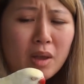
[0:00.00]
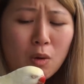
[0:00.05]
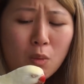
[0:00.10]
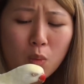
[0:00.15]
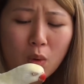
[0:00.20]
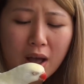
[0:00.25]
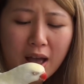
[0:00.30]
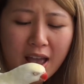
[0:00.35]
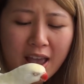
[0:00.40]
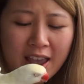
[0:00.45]

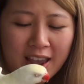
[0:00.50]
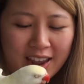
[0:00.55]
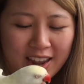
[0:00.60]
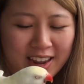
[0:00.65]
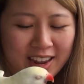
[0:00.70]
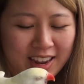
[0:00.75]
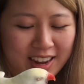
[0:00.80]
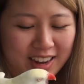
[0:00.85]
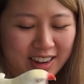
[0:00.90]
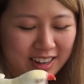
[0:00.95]
Why?
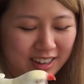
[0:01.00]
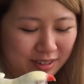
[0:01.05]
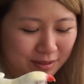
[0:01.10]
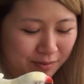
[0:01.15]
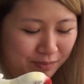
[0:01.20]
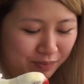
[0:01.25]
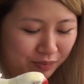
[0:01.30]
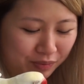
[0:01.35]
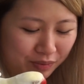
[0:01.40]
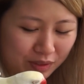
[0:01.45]

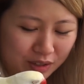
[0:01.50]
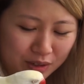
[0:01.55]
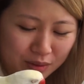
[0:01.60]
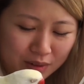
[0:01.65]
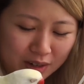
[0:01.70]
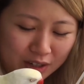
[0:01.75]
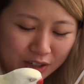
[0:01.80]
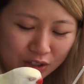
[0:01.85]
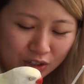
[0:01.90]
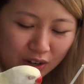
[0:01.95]
Do you
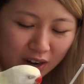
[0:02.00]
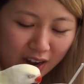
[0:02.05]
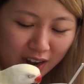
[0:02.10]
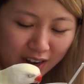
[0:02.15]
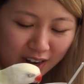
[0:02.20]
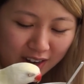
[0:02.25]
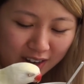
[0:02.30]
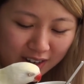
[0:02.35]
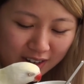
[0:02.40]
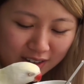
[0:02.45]
want to
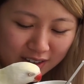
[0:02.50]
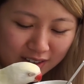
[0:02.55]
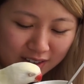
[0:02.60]
try?